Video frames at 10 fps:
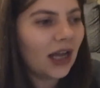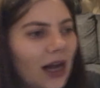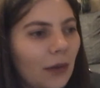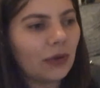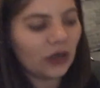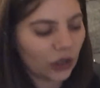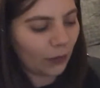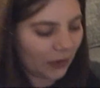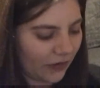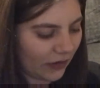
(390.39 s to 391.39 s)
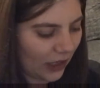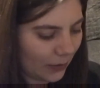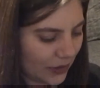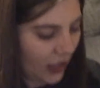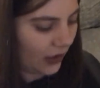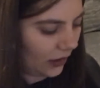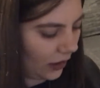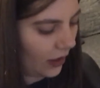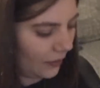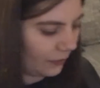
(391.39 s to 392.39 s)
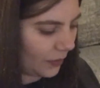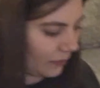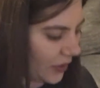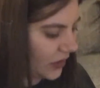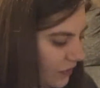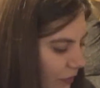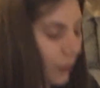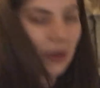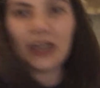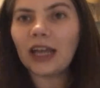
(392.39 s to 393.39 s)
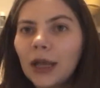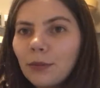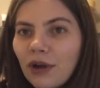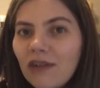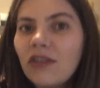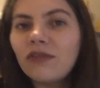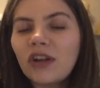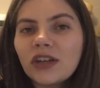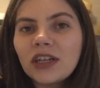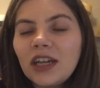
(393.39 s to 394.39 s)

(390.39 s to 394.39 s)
I'll put a couple of clips in, but most of it will be in like a private vlog.